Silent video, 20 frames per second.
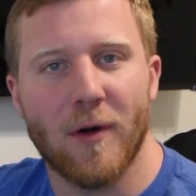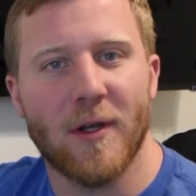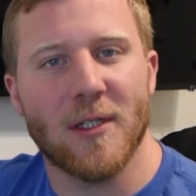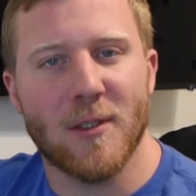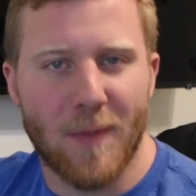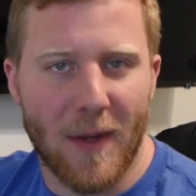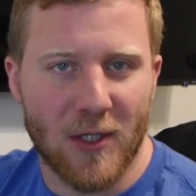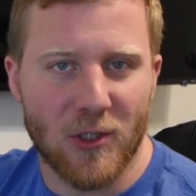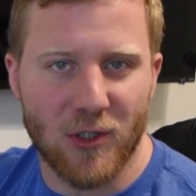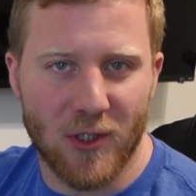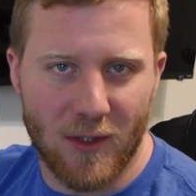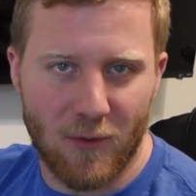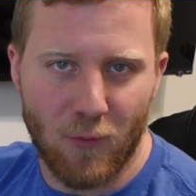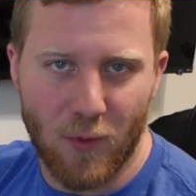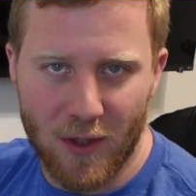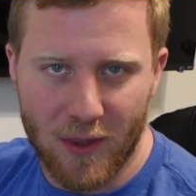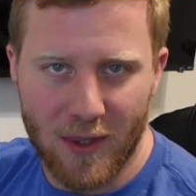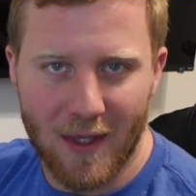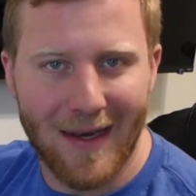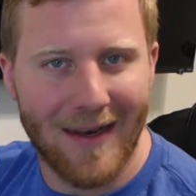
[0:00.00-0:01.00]
especially
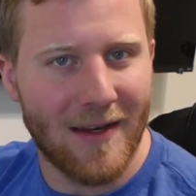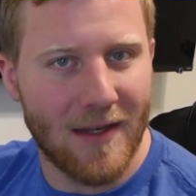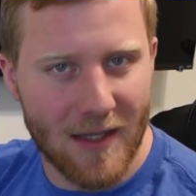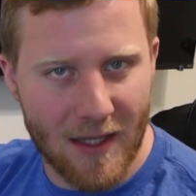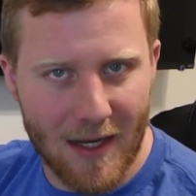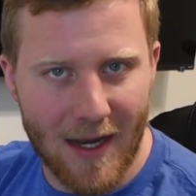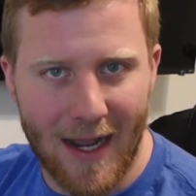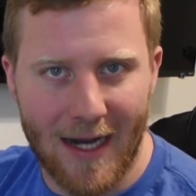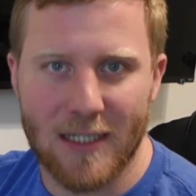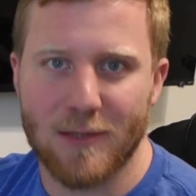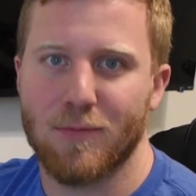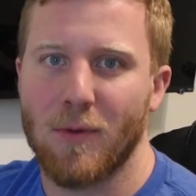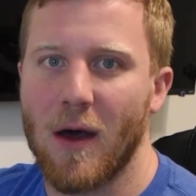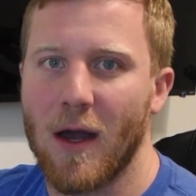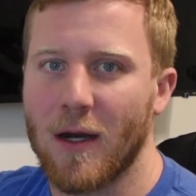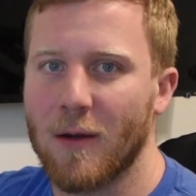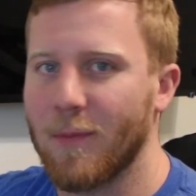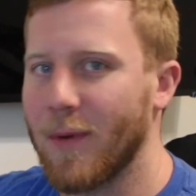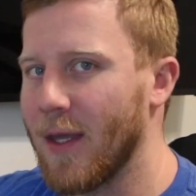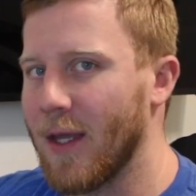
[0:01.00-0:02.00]
with the next
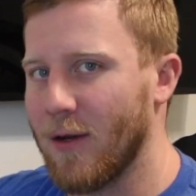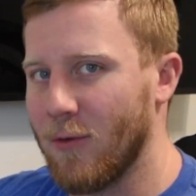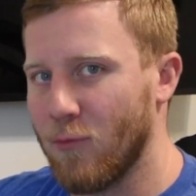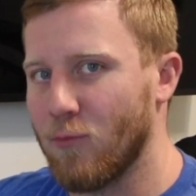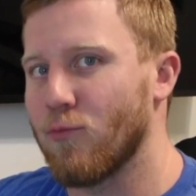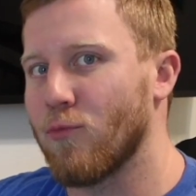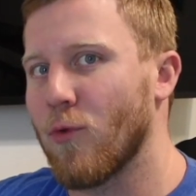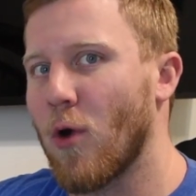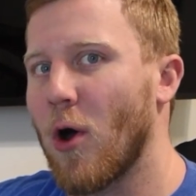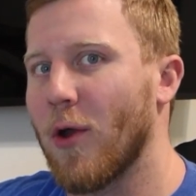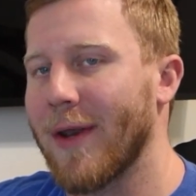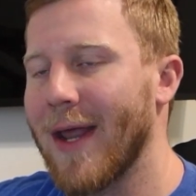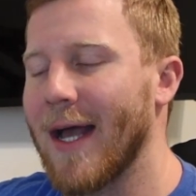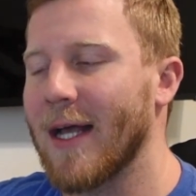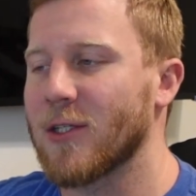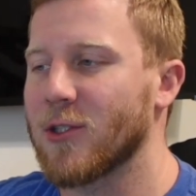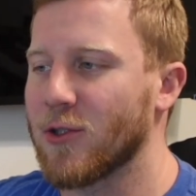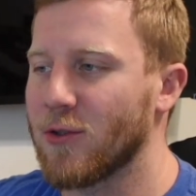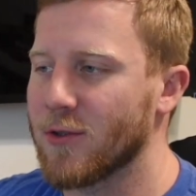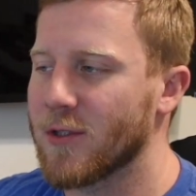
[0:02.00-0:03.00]
block being Raw
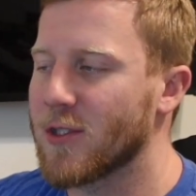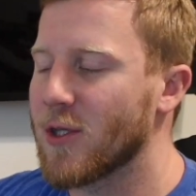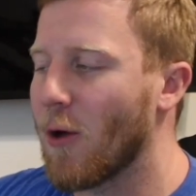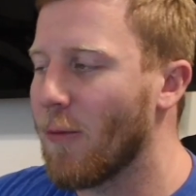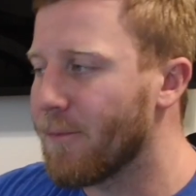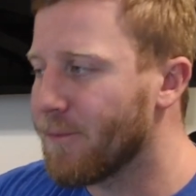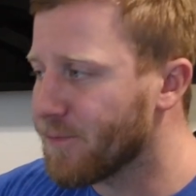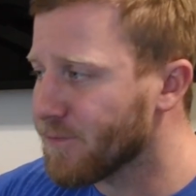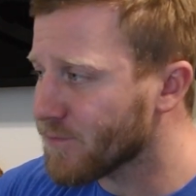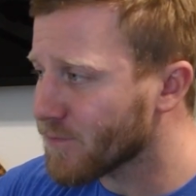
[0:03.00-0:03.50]
Nationals. So